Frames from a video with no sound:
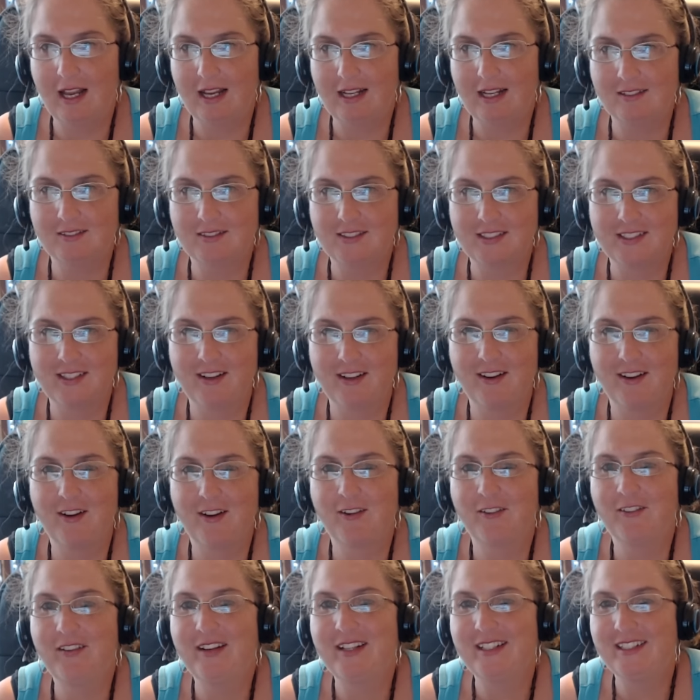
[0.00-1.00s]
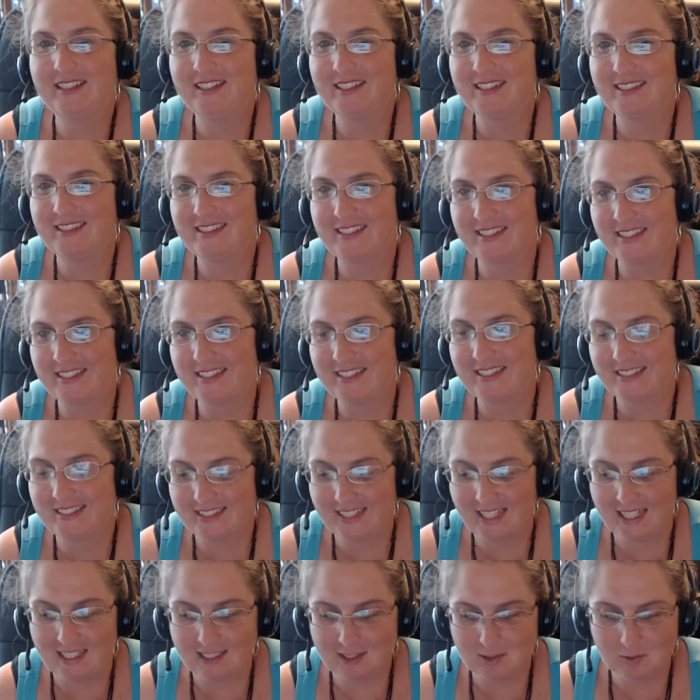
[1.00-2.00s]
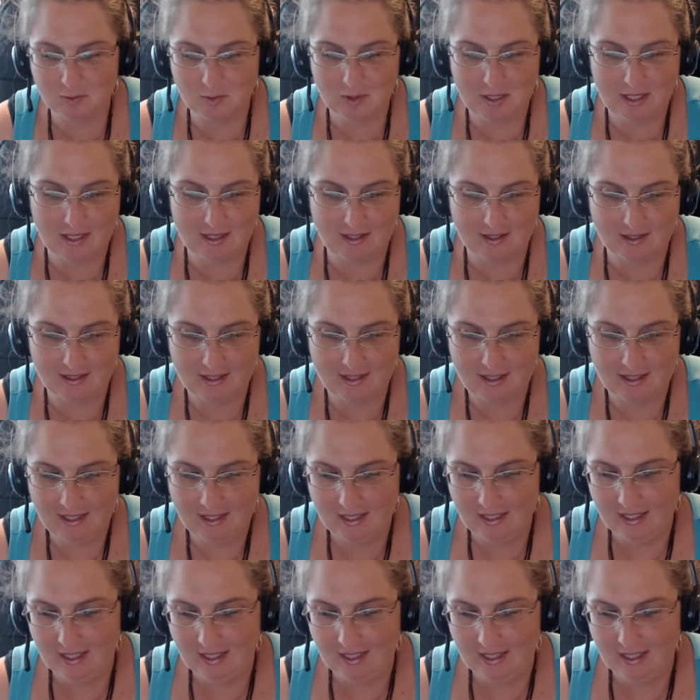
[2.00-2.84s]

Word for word: lives our weaknesses as well.